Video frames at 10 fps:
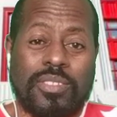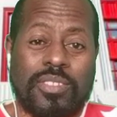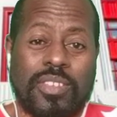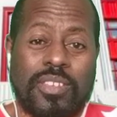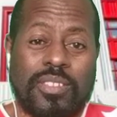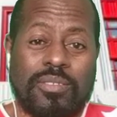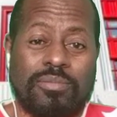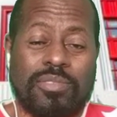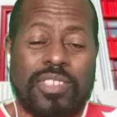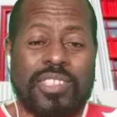the,
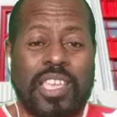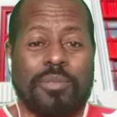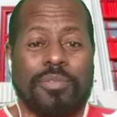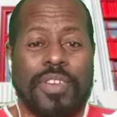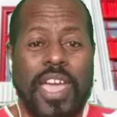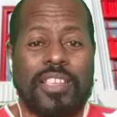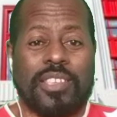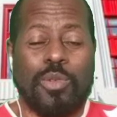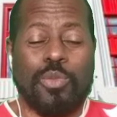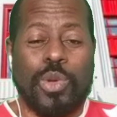the same fans
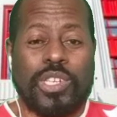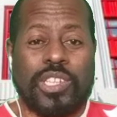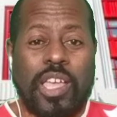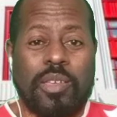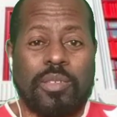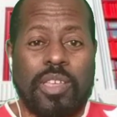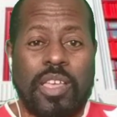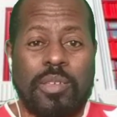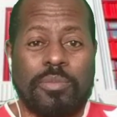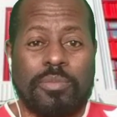that wished that
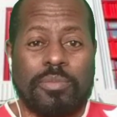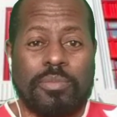um,